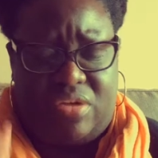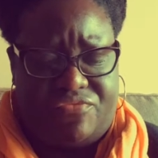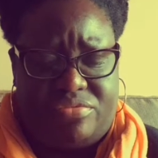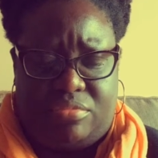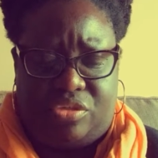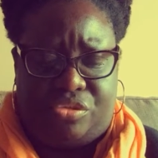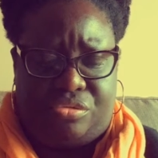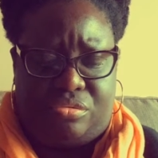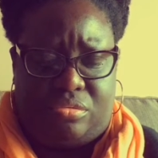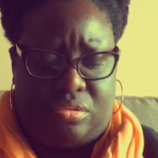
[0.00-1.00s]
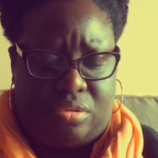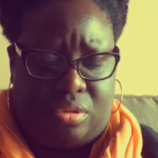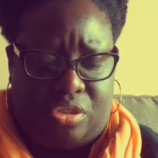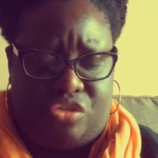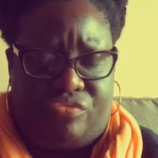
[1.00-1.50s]
infomercial or
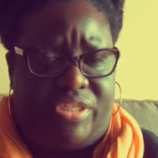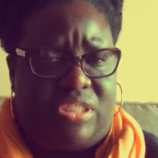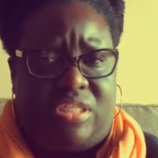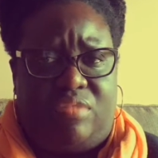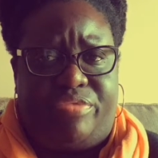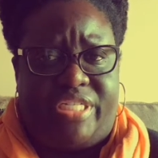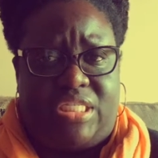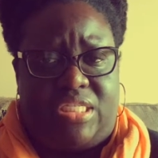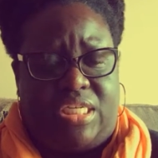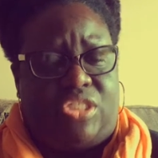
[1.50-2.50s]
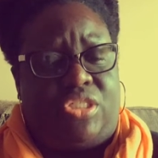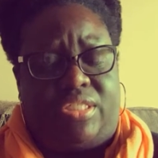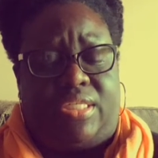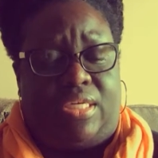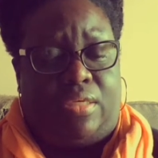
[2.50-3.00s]
the QVC presentation
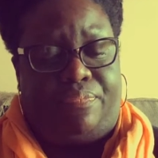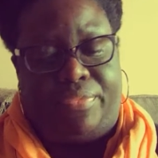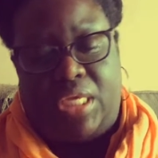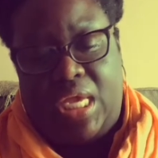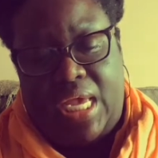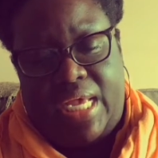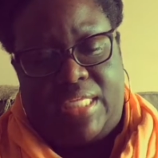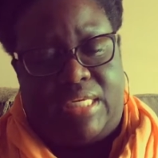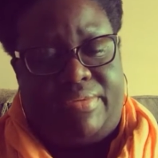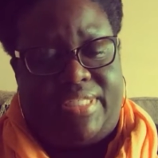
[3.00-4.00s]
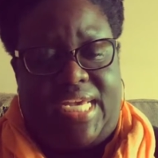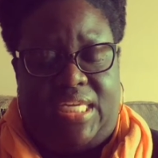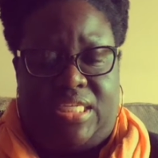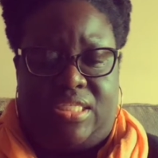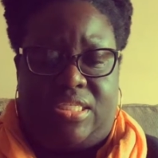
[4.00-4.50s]
said. So I'm going to
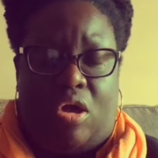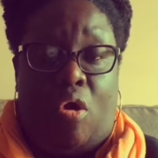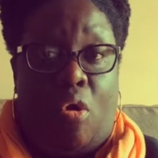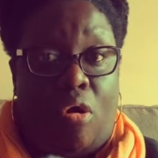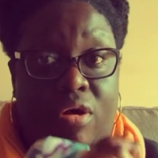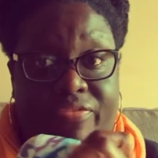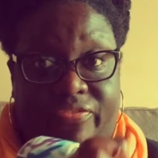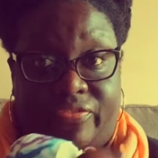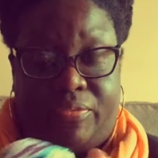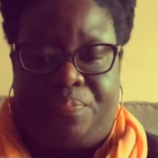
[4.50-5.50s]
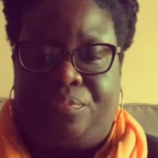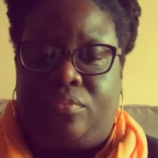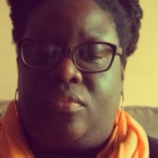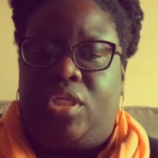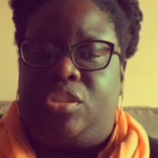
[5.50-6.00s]
take this off
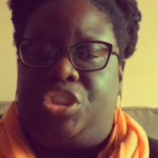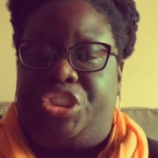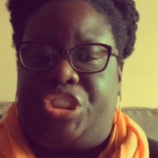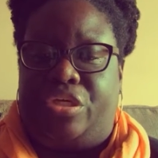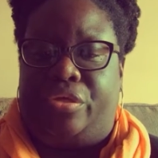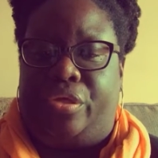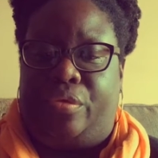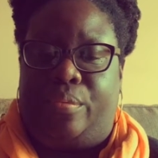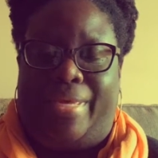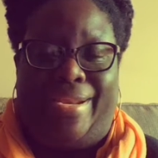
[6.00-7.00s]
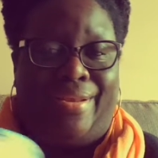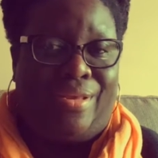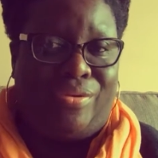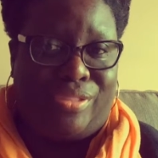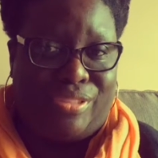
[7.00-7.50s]
to show you. And I
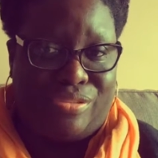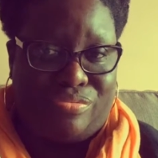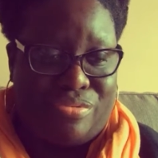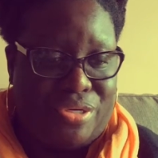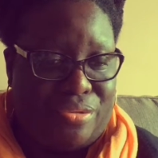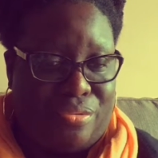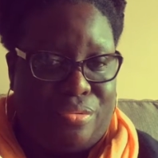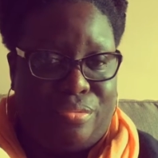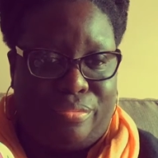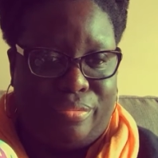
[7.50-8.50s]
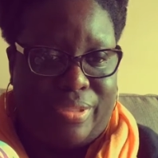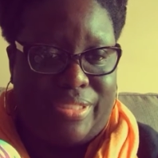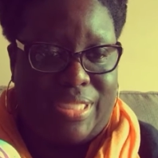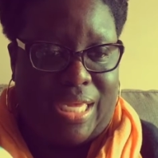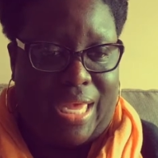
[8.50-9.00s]
know this is real
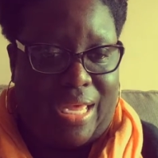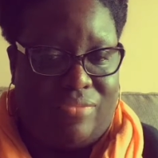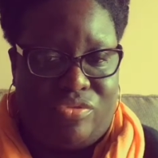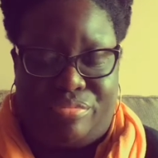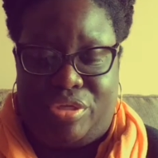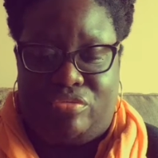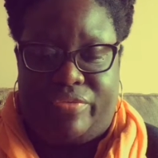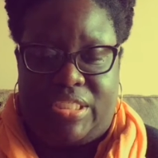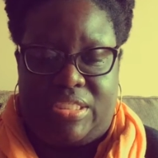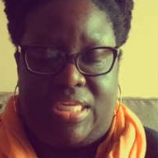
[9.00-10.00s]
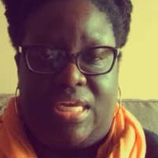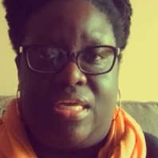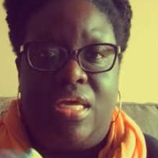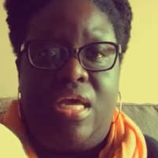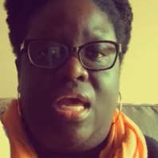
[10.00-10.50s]
because I got it from
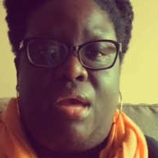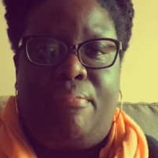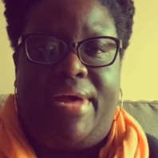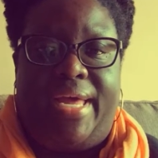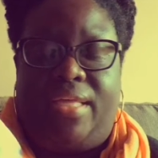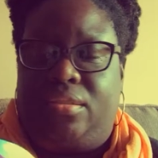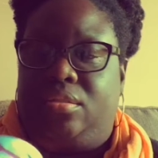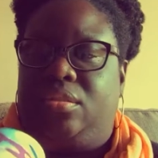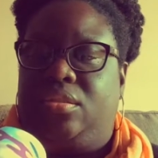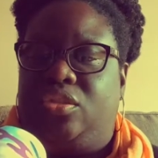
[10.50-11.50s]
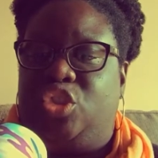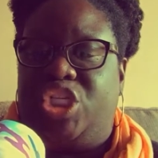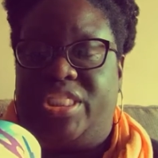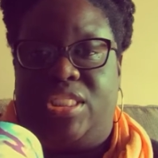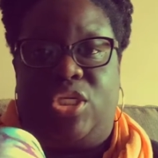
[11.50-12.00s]
QVC. But
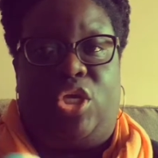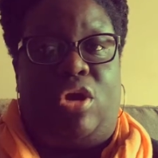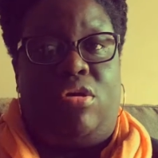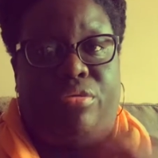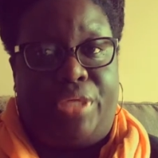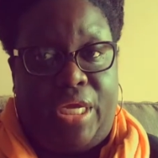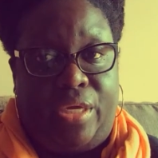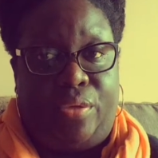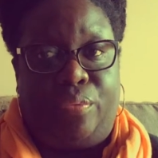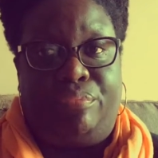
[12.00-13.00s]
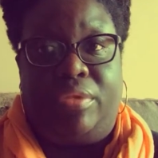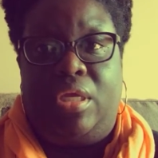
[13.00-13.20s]
just so y'all know,